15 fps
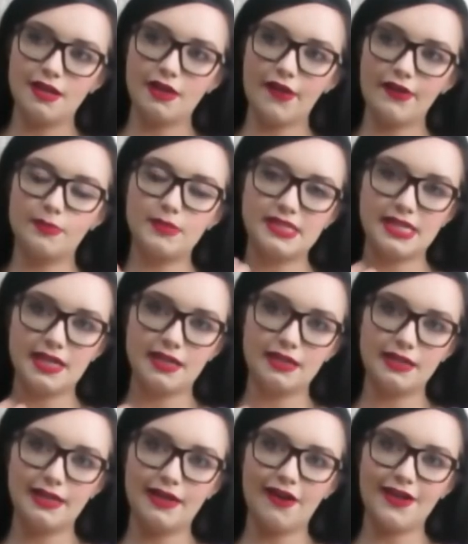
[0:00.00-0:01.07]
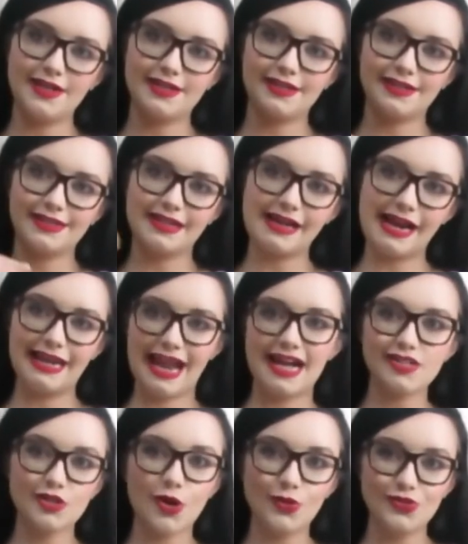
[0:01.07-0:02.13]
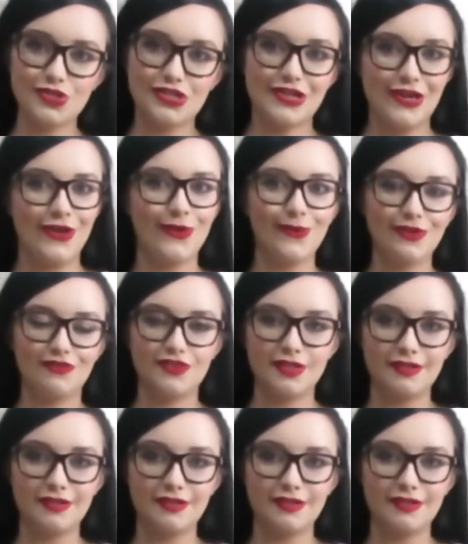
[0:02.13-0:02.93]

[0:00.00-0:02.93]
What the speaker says: like particularly like latch onto with